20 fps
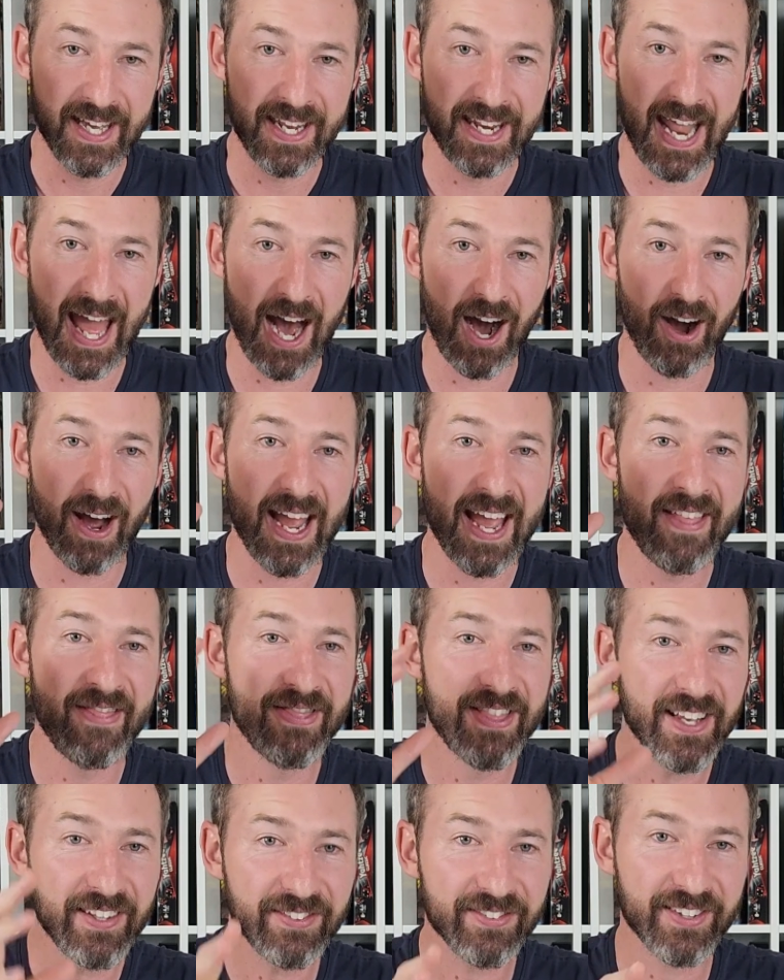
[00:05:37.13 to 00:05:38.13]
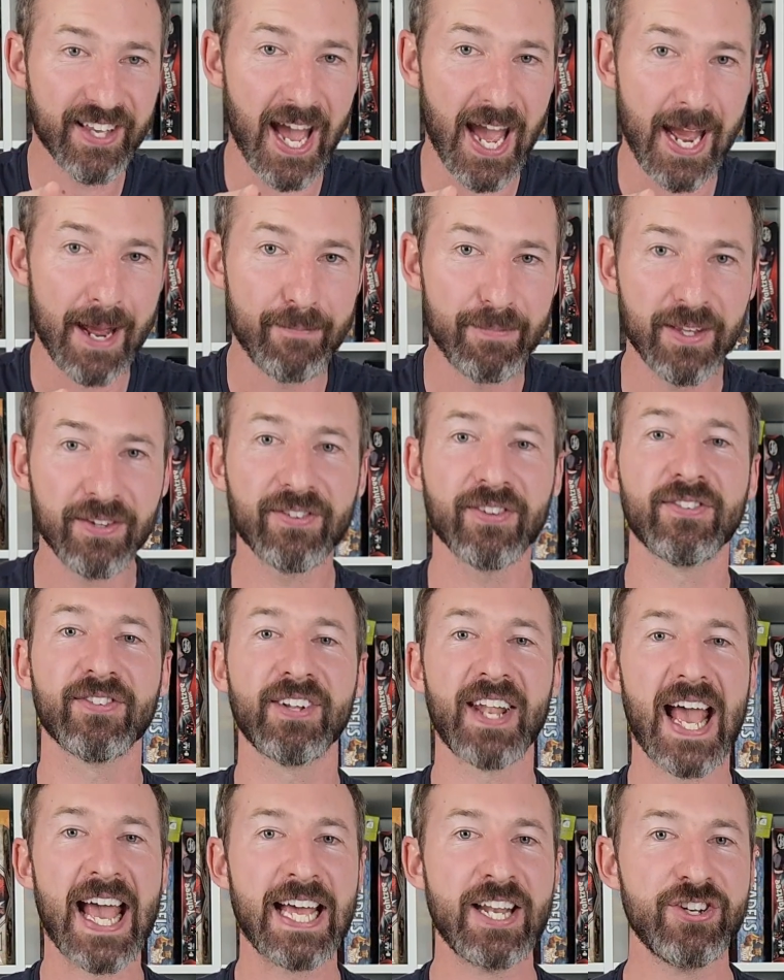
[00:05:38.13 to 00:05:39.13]
Now, in this game, this is
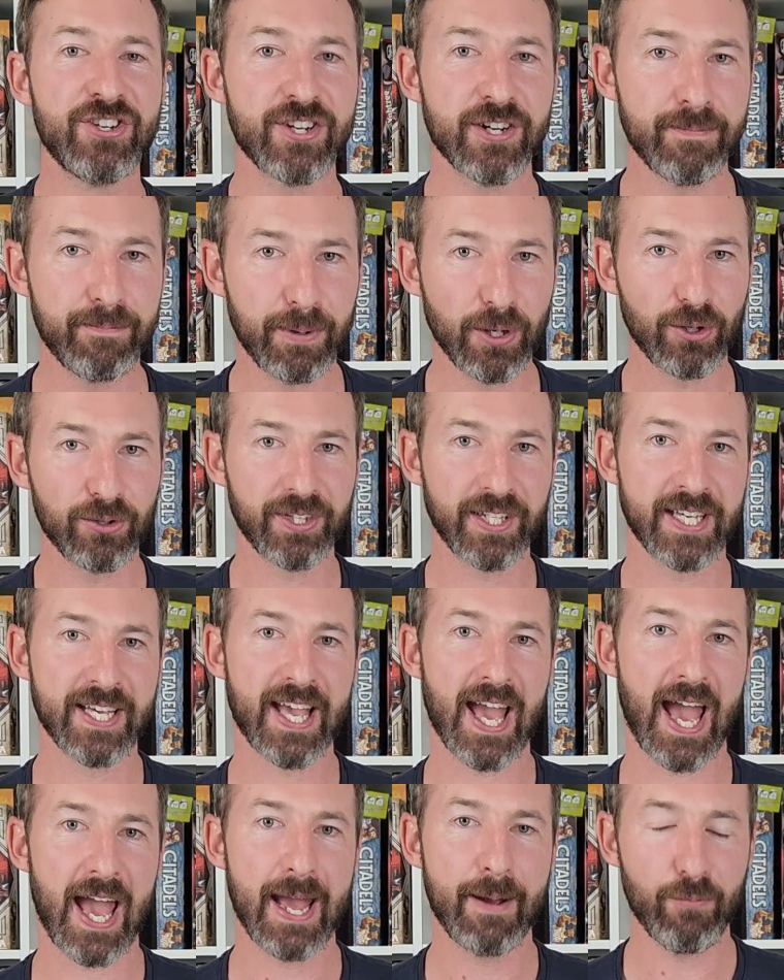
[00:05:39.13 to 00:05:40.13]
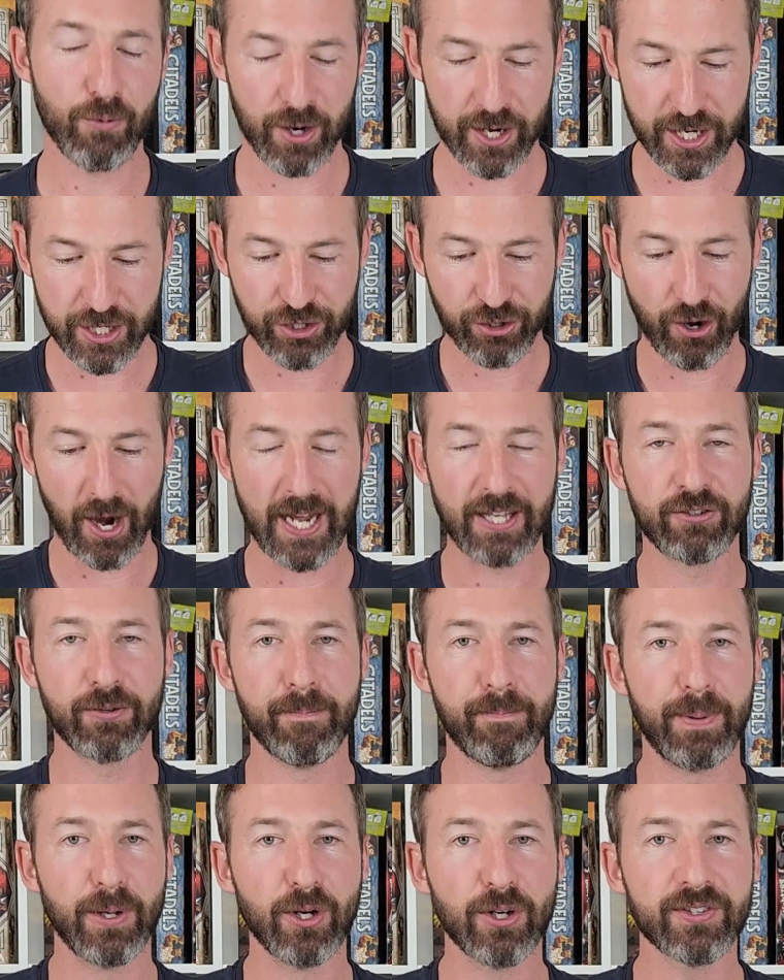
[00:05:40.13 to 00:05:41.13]
an engine building game where you're trying to
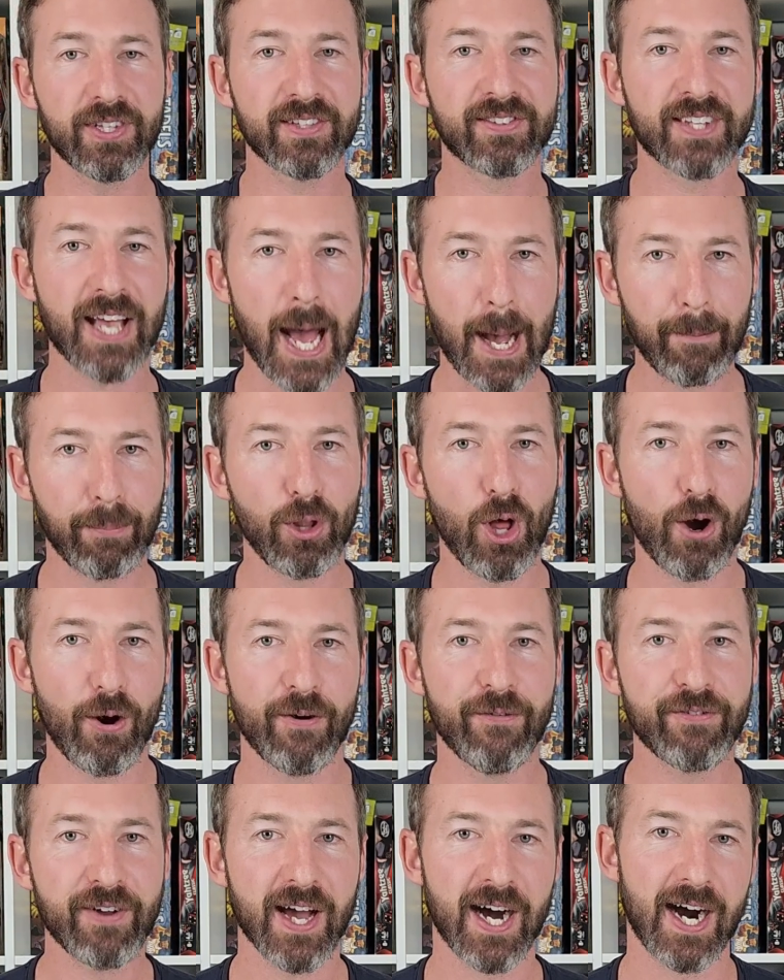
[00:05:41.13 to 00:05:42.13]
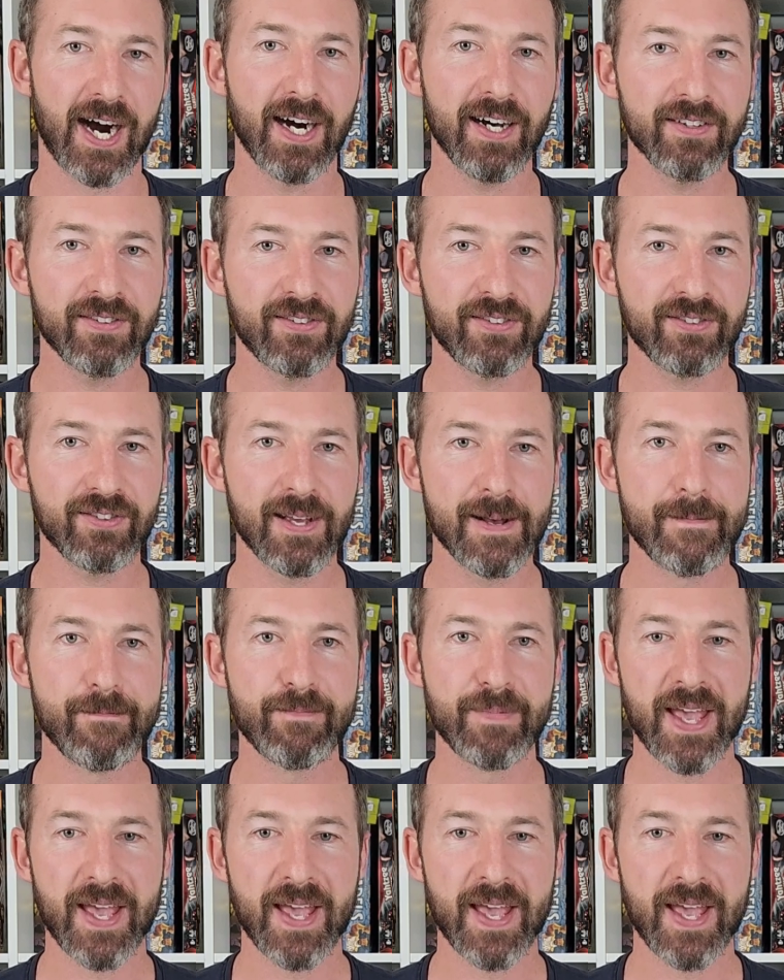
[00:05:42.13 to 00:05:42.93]
build a tableau of cards,